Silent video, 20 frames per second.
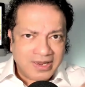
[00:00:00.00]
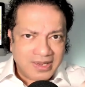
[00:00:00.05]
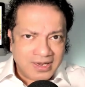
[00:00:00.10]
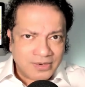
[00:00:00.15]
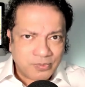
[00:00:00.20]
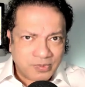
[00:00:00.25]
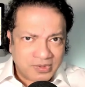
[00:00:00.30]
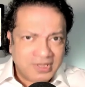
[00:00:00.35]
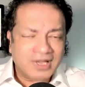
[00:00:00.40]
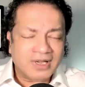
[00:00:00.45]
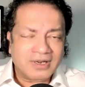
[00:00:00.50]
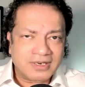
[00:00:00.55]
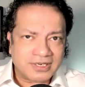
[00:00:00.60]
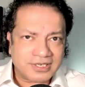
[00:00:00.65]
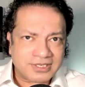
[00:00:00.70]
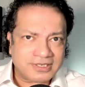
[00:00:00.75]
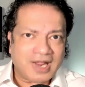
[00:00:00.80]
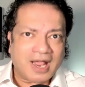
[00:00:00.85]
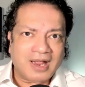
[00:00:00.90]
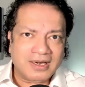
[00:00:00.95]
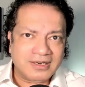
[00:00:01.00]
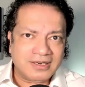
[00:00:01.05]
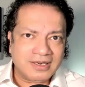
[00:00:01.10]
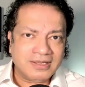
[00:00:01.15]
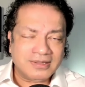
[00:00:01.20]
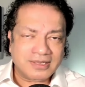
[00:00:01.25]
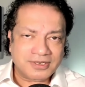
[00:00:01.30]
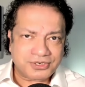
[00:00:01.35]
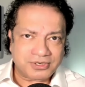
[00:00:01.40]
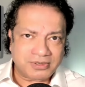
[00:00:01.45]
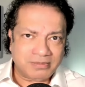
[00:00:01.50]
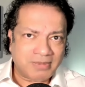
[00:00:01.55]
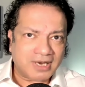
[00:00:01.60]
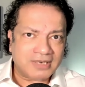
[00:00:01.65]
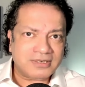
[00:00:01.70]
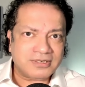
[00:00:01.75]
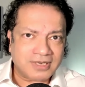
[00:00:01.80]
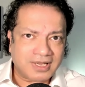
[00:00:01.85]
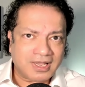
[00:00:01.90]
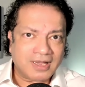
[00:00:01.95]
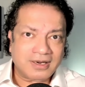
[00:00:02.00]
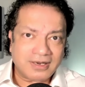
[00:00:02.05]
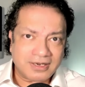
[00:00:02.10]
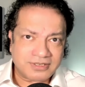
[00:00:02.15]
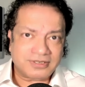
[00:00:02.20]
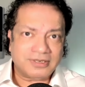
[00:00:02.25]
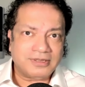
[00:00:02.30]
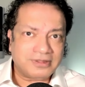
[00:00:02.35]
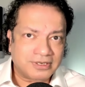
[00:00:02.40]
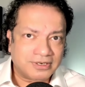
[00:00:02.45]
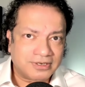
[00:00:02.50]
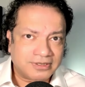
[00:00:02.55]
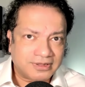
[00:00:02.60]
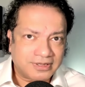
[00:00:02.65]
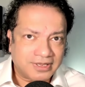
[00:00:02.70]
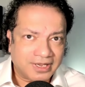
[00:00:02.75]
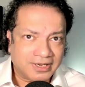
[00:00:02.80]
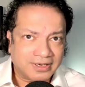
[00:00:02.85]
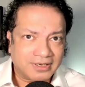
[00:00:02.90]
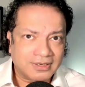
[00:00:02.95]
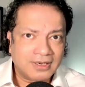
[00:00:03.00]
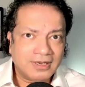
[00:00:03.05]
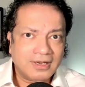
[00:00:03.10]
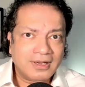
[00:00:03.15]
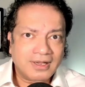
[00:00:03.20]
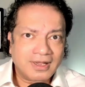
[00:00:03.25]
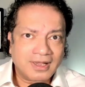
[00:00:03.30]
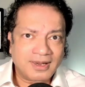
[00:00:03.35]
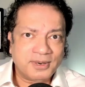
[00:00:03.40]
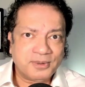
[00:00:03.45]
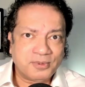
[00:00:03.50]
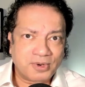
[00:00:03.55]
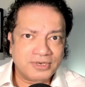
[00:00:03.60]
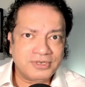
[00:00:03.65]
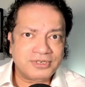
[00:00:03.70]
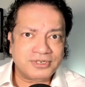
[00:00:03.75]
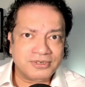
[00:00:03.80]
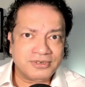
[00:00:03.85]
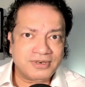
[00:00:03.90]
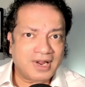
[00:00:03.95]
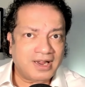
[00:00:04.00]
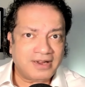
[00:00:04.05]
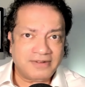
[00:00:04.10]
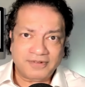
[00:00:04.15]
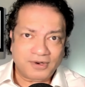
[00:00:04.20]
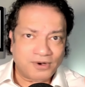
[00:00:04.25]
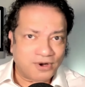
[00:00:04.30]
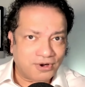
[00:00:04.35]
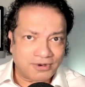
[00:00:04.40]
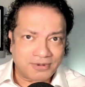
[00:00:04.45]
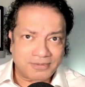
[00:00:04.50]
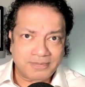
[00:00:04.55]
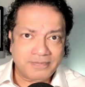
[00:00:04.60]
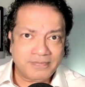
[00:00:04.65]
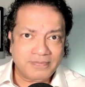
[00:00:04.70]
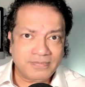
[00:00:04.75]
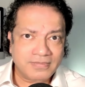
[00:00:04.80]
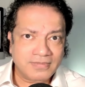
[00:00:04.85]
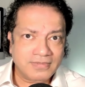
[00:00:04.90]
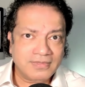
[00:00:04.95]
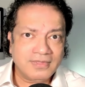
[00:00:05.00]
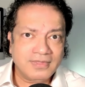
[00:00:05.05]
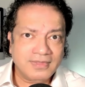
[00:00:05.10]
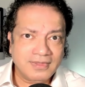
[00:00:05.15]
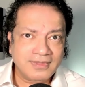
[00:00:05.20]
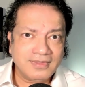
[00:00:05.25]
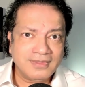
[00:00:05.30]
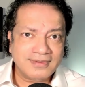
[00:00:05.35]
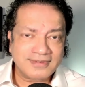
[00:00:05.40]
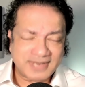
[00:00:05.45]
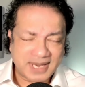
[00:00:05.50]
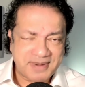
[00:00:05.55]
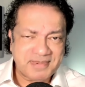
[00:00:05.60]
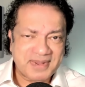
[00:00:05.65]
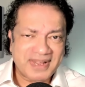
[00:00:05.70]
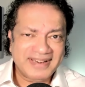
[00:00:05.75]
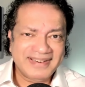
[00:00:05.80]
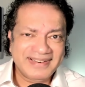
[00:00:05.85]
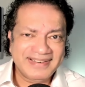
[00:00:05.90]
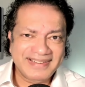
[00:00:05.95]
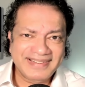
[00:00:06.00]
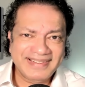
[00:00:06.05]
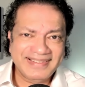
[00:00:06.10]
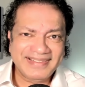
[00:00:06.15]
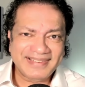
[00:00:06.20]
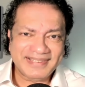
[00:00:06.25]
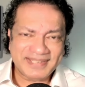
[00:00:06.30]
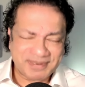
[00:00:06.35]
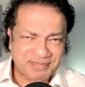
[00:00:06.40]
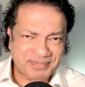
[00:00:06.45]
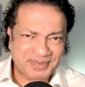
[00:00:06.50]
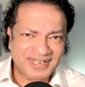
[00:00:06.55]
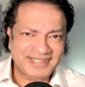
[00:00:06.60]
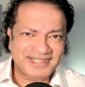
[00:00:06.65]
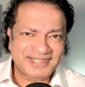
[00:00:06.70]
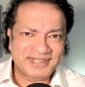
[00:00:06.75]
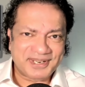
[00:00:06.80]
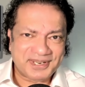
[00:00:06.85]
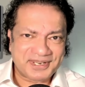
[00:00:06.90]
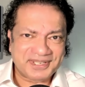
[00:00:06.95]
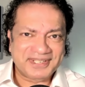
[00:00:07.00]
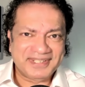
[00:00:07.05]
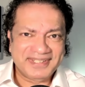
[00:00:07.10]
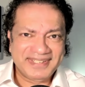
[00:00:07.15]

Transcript: it with the understanding that you're about to get is a third thing. And I want you to have it all. Say amen. Say praise the Lord.